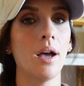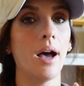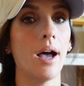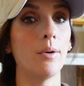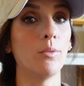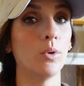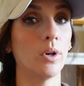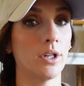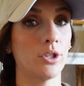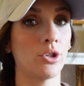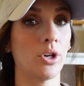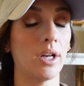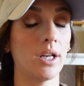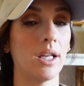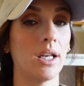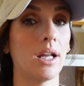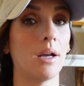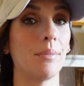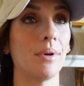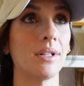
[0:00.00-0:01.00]
I want to try
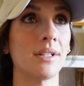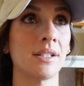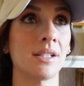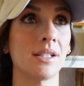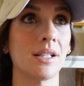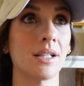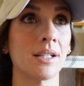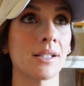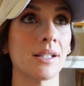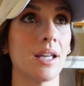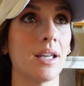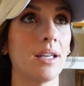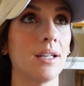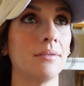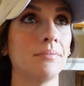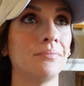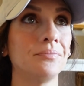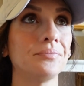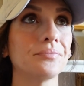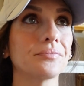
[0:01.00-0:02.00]
getting up at 6
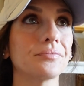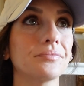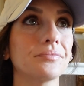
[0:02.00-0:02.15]
a.m.